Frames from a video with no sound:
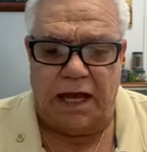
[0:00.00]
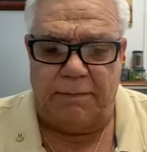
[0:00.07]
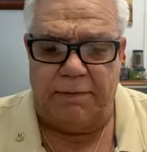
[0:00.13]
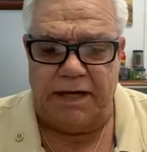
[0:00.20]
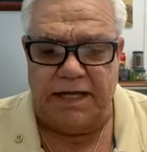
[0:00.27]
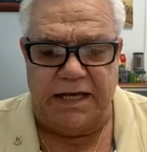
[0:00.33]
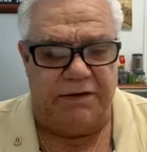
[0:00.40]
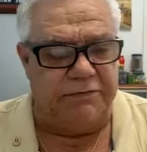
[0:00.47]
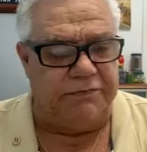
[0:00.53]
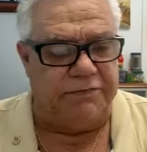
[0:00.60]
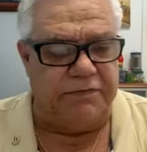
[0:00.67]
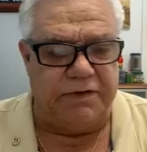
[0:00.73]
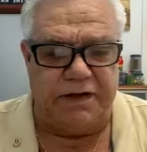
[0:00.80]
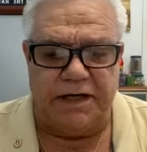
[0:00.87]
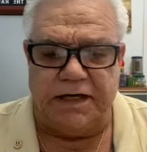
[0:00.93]
I
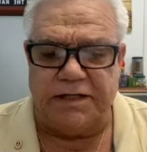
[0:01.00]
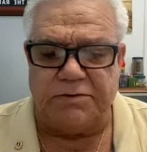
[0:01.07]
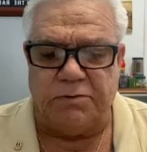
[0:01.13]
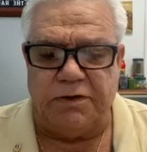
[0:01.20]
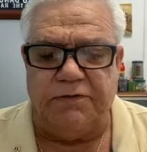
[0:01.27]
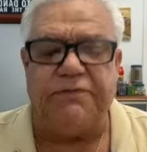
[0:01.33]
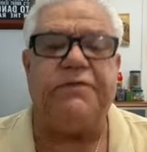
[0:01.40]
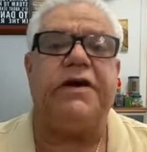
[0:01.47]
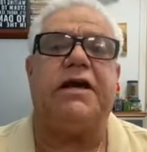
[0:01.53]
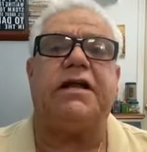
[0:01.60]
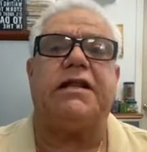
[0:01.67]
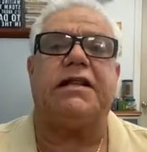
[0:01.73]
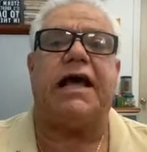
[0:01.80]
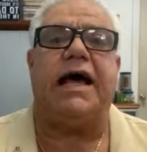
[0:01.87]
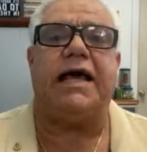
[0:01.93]
believe it is only fair
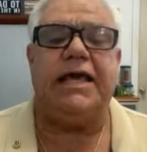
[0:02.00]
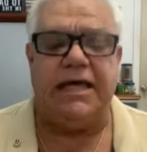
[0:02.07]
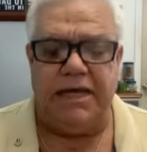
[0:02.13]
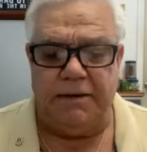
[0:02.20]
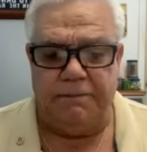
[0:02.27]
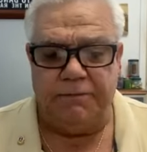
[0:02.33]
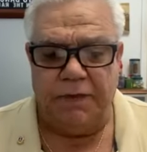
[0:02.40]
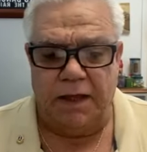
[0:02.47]
that I